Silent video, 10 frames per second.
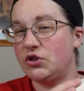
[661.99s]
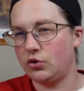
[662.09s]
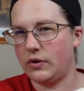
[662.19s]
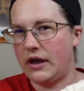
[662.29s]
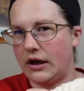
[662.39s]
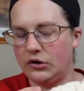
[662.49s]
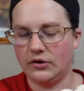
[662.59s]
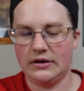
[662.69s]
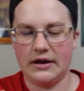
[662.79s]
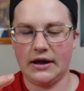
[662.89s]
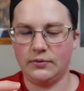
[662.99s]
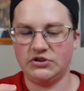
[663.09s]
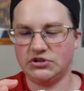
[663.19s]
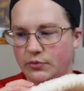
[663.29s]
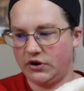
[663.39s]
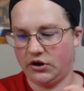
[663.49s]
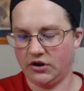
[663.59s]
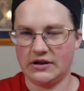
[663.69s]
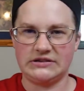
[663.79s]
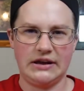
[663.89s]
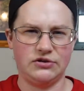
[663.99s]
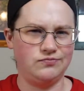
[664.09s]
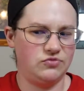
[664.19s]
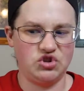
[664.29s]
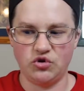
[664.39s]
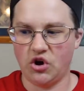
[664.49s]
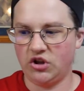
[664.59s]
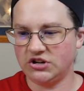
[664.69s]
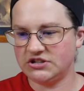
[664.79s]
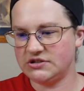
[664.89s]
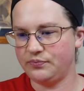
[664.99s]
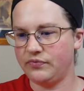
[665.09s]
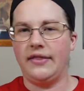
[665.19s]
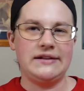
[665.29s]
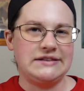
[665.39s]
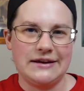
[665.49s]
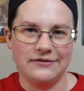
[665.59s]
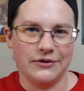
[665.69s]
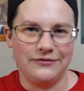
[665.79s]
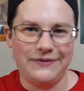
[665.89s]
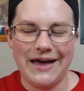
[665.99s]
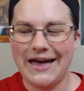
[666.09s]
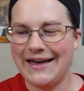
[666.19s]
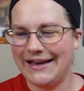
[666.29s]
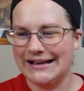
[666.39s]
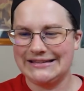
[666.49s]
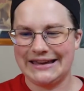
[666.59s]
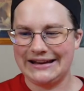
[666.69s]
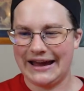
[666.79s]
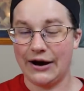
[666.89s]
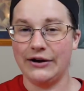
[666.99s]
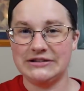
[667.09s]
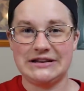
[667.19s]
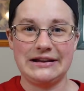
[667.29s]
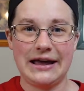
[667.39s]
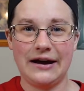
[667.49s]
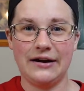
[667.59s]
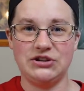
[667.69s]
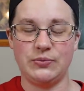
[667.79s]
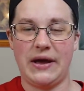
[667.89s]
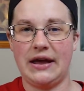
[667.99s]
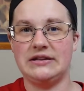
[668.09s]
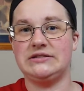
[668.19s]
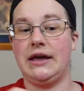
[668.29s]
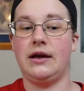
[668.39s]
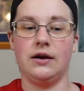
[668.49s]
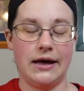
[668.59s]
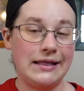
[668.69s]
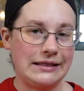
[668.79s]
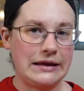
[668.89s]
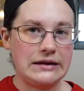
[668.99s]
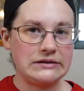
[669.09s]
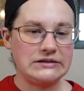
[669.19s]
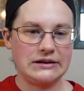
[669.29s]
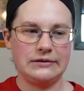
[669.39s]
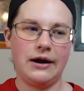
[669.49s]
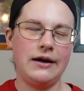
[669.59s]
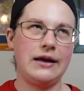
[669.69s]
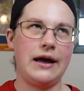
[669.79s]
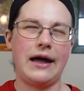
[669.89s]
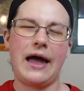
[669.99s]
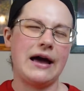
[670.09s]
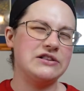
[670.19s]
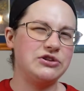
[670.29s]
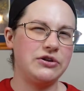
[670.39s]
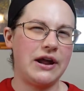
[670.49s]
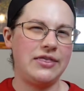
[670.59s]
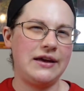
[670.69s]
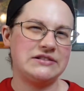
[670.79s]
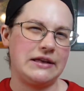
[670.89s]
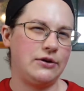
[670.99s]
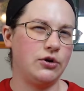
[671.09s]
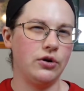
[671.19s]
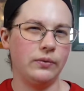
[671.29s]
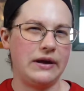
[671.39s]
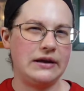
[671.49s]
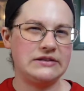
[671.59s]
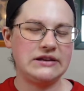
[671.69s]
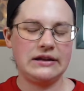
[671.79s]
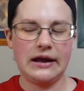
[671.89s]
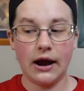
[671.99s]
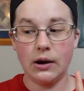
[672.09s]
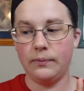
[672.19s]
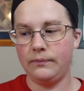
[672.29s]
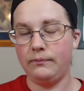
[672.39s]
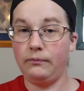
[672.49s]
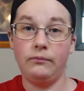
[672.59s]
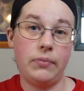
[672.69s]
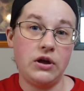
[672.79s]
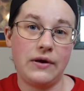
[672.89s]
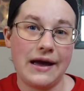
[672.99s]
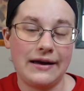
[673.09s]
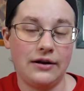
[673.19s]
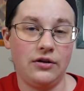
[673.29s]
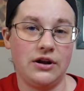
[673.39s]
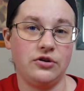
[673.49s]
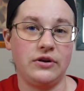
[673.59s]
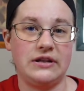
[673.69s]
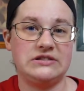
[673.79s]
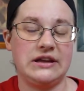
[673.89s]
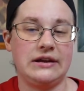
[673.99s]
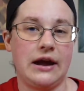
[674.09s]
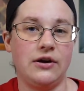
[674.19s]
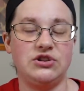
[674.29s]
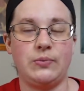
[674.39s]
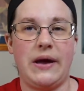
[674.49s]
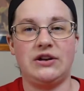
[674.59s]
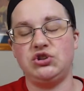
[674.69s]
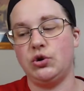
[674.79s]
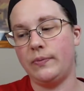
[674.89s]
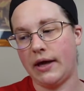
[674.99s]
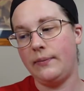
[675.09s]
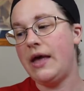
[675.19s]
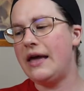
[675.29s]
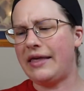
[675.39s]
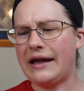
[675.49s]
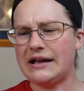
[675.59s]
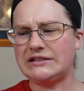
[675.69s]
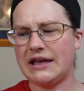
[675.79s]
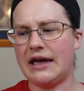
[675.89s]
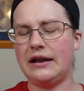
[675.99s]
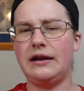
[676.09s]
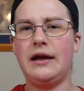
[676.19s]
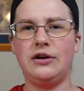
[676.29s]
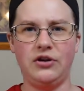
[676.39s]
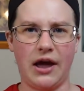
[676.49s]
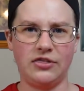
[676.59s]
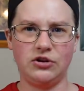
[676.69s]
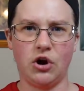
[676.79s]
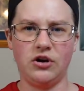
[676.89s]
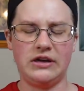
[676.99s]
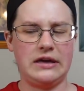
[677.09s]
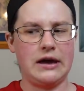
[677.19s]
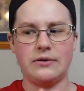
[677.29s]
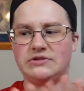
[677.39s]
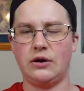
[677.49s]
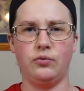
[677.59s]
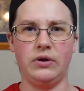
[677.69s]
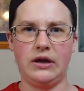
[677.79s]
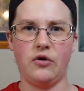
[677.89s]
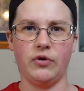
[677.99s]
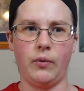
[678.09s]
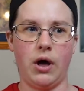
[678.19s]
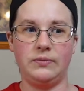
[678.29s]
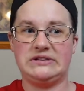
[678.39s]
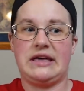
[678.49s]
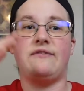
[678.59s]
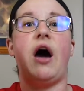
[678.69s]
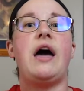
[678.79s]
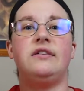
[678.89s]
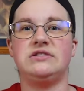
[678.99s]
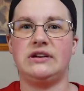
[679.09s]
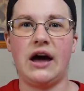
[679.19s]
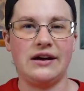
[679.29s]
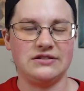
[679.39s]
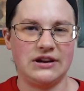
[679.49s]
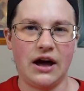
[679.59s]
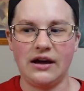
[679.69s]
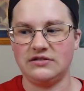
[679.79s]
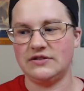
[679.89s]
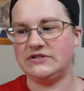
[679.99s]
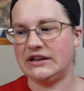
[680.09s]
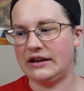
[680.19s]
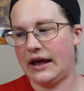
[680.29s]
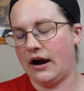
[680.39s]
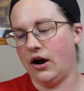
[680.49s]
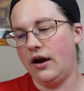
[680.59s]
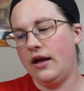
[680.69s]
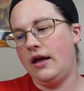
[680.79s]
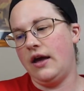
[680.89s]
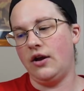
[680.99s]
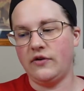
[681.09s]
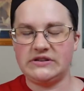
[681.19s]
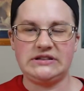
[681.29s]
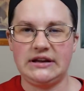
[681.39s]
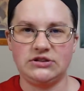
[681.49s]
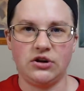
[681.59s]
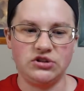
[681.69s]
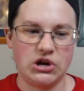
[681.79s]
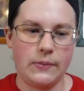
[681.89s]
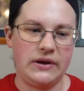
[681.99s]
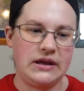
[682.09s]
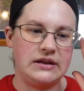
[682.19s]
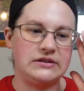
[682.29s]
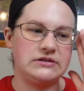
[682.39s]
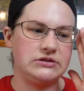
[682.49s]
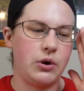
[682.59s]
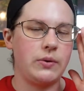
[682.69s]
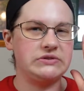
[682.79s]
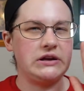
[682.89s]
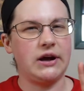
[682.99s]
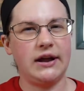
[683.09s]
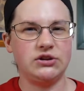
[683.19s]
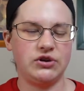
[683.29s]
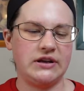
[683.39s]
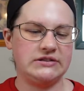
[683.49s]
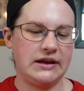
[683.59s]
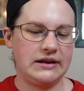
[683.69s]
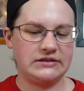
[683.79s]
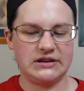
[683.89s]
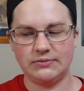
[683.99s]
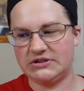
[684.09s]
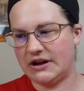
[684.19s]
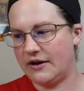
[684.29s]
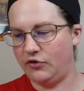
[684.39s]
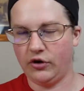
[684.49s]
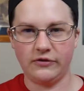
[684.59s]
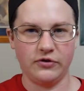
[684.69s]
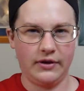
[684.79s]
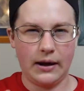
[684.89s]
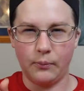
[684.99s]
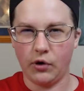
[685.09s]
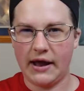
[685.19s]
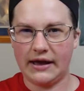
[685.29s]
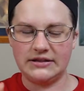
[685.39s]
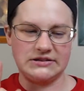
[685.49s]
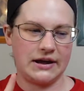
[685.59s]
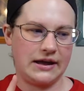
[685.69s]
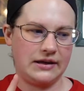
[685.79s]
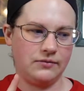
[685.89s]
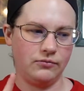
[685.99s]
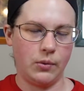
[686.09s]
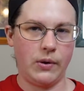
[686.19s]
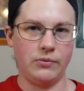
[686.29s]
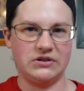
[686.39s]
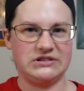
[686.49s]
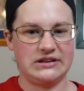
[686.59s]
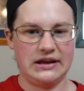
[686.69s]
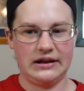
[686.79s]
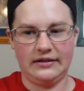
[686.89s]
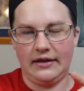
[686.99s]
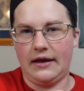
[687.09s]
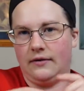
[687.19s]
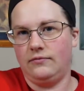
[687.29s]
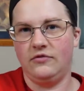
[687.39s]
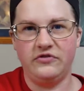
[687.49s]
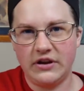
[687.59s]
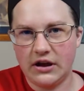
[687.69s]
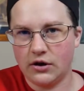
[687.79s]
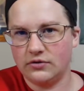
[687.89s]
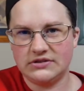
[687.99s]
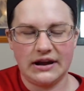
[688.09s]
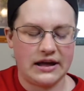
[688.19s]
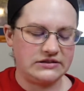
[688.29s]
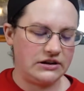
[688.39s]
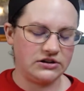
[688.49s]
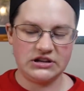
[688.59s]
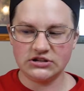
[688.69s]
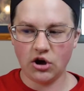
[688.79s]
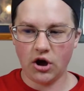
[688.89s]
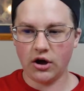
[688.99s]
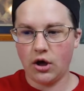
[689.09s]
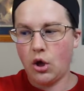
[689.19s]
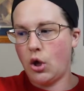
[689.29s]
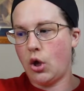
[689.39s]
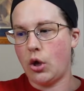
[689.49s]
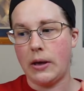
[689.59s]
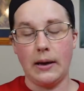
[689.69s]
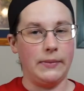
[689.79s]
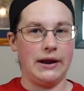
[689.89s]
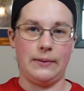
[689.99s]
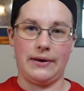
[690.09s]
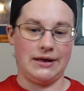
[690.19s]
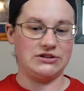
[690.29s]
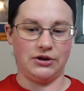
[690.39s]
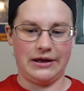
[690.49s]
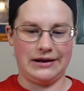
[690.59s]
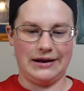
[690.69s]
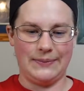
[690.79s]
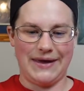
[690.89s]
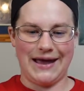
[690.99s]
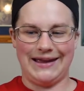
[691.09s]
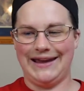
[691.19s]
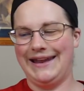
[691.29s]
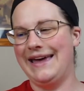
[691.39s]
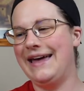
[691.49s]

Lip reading: 300 yen, which is pretty good. That's like $2. And that's it for skincare. Skincare in Japan is like elite, not as good, I think, as like Korean skincare, but you can get a lot of Korean skincare in Japan too. But like I said, at the donkey, I was like really overwhelmed because they have aisles and aisles and aisles of skincare. And obviously it's all in Japanese. So I was like kind of translating some stuff, looking for like brands I remembered seeing in like videos that I had seen on TikTok. But anyway, that's all I ended up getting.